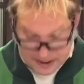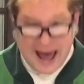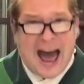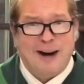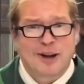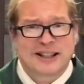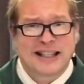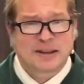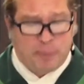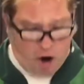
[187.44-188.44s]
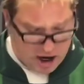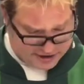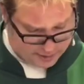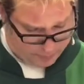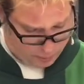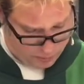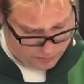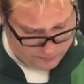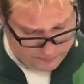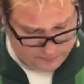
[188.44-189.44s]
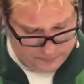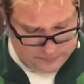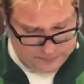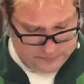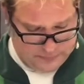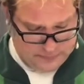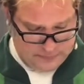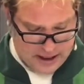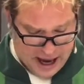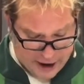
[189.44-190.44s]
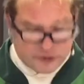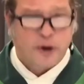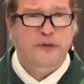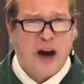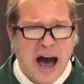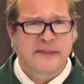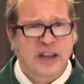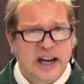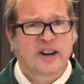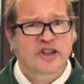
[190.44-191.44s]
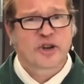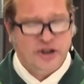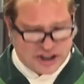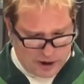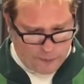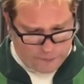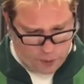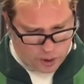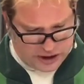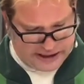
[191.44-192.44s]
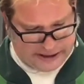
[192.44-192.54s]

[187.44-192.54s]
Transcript: How is this possible? After 5 years, you're still 40.